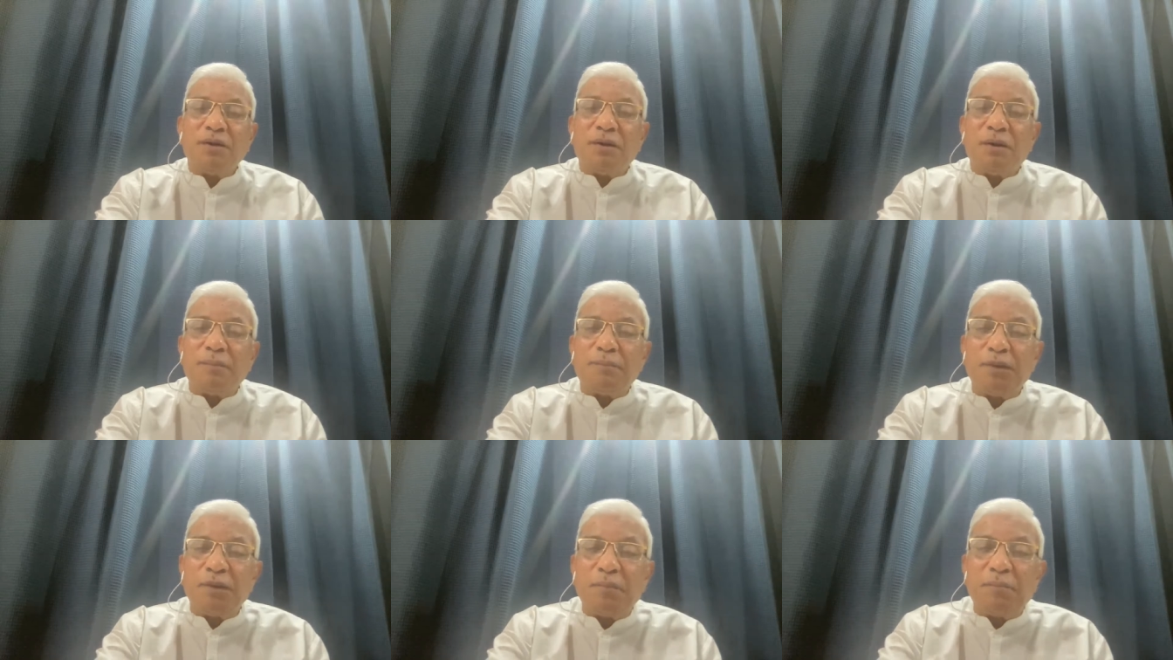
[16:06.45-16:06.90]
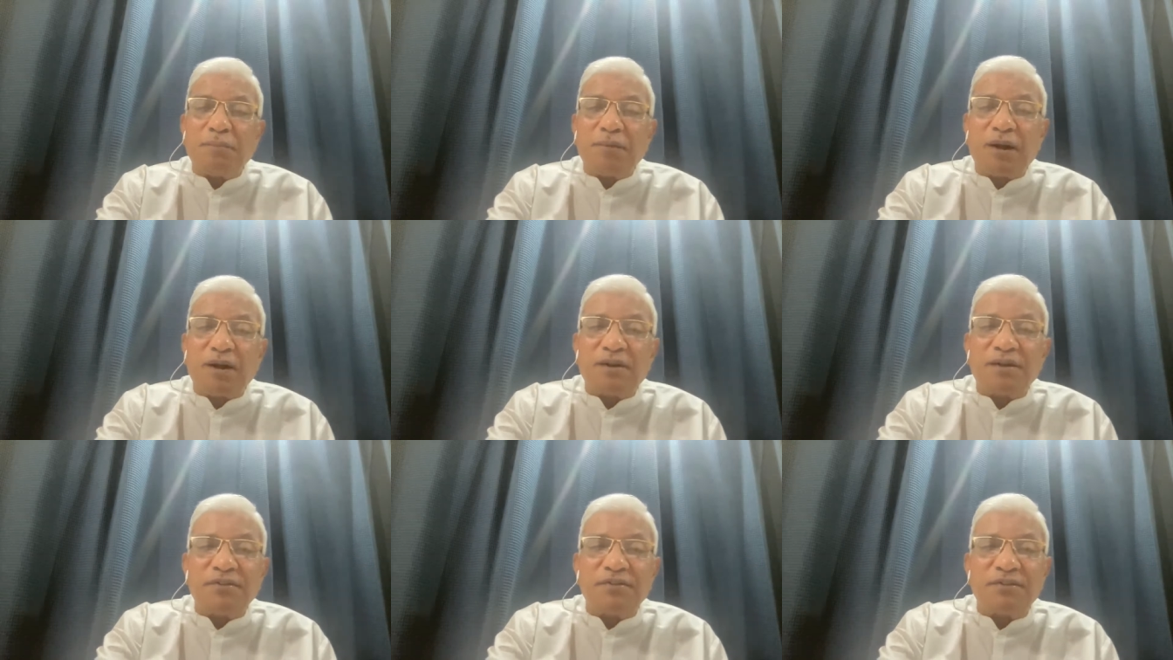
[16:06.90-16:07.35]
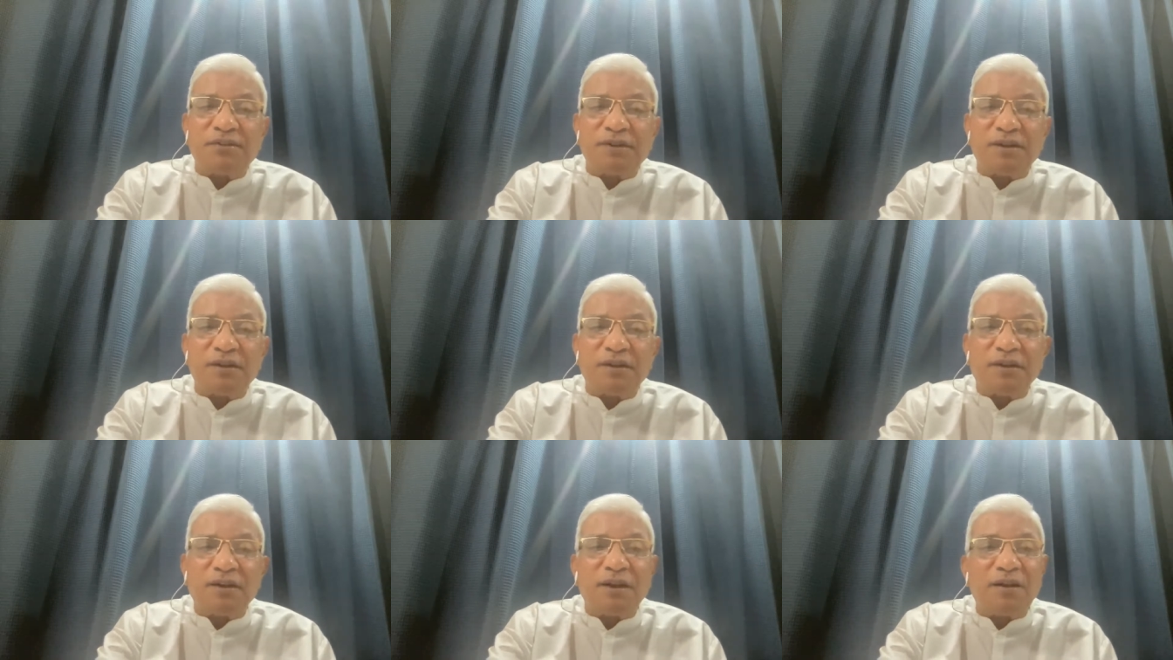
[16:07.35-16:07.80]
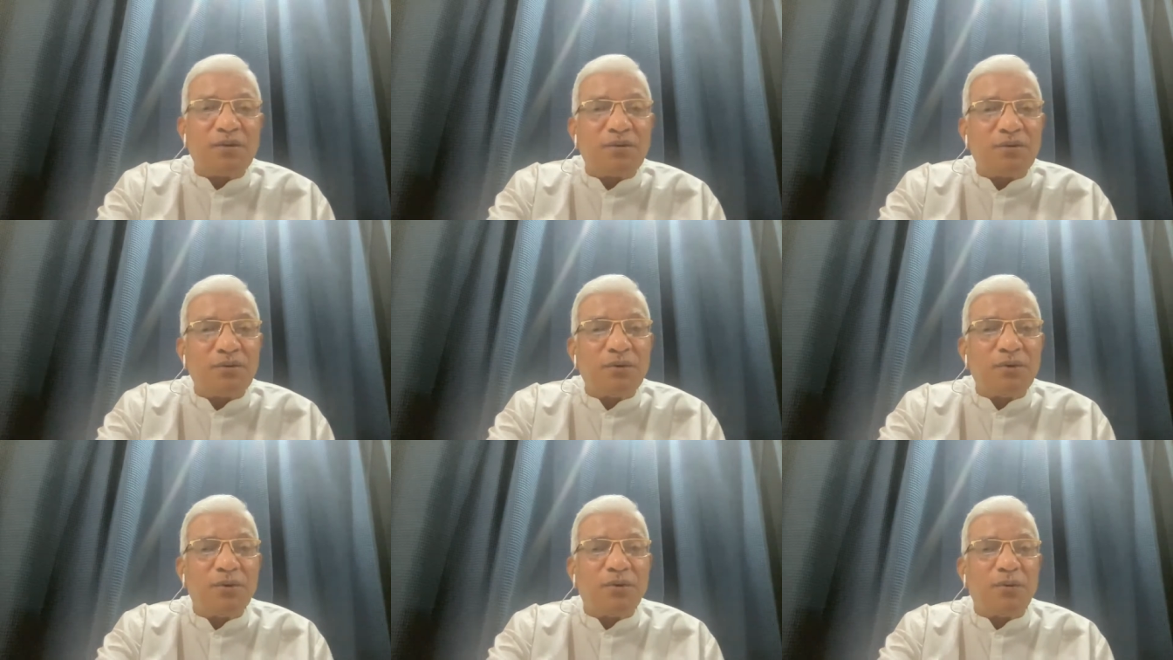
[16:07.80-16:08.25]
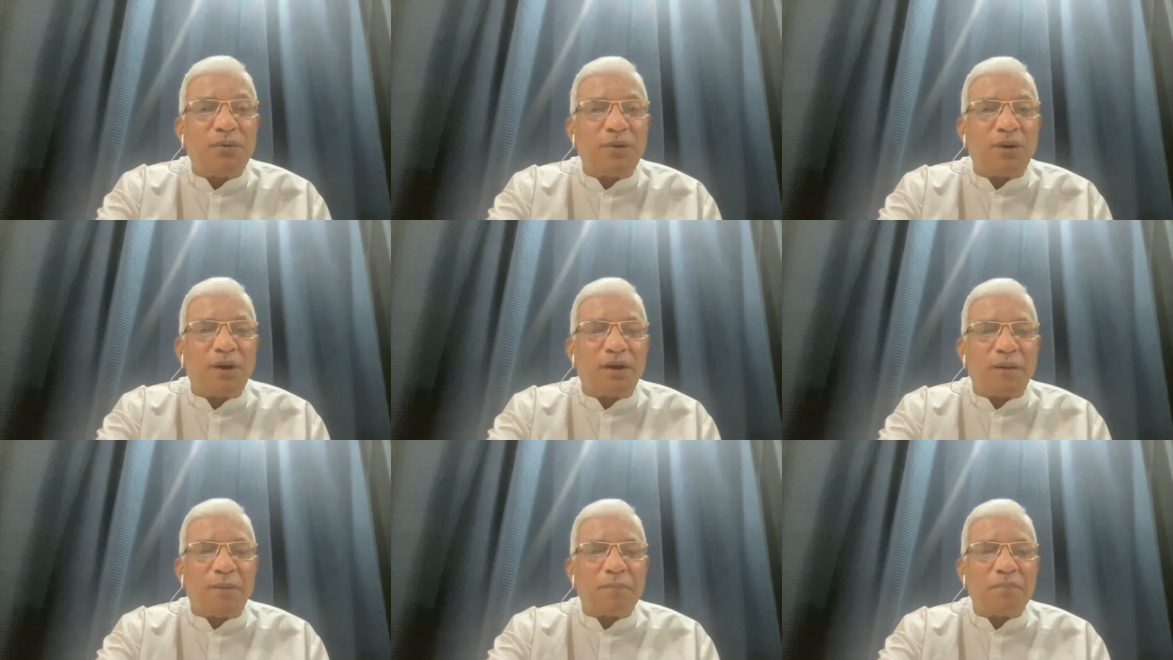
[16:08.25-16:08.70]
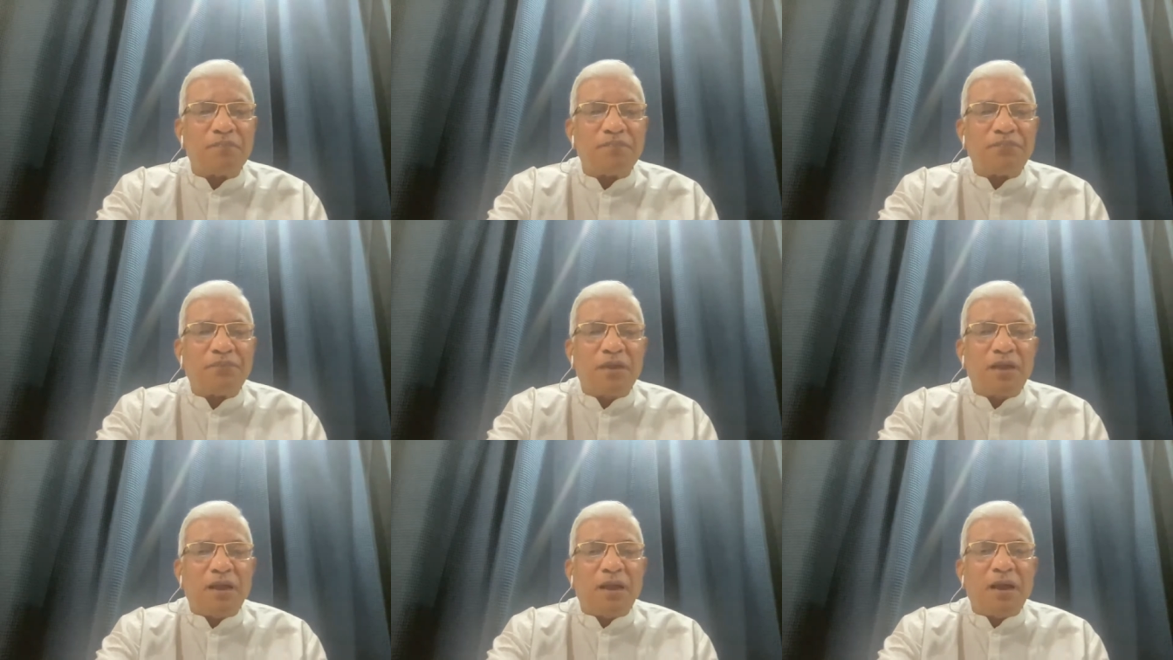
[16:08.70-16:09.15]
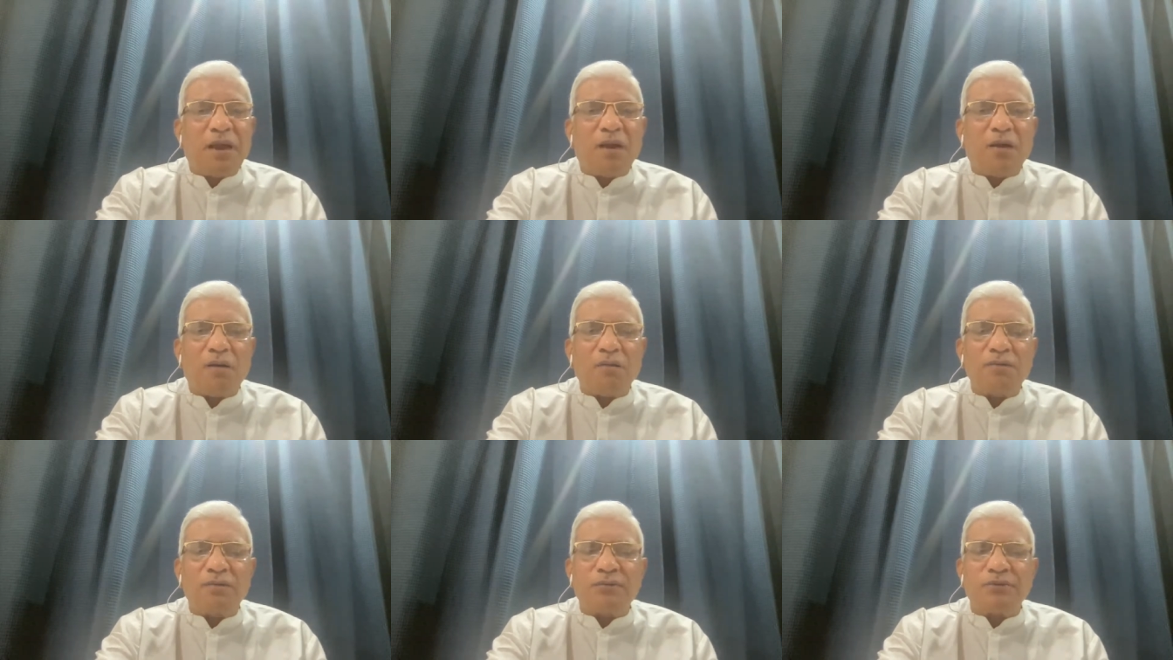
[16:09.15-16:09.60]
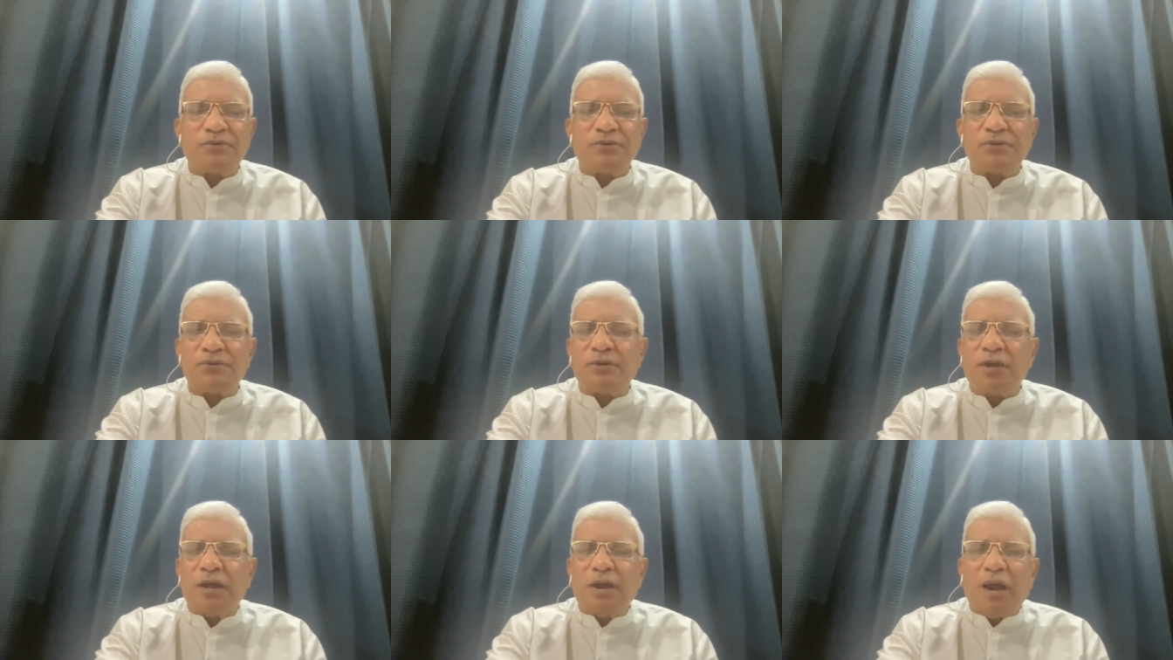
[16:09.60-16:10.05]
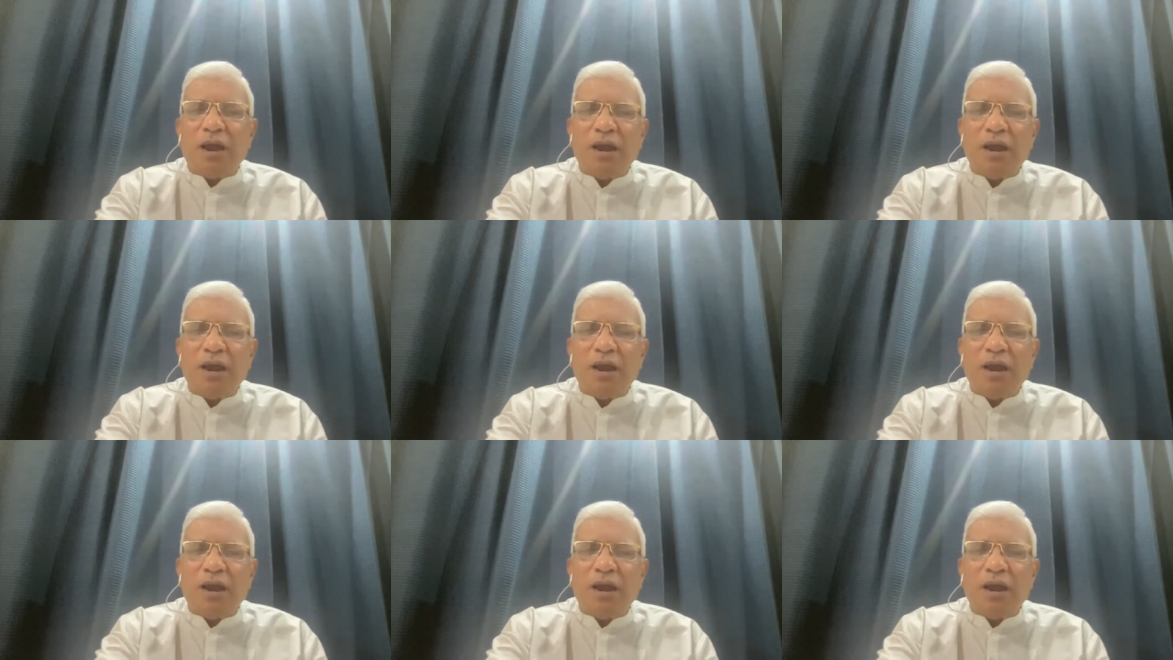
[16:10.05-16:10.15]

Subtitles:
have been practicing and doing yoga and all those things.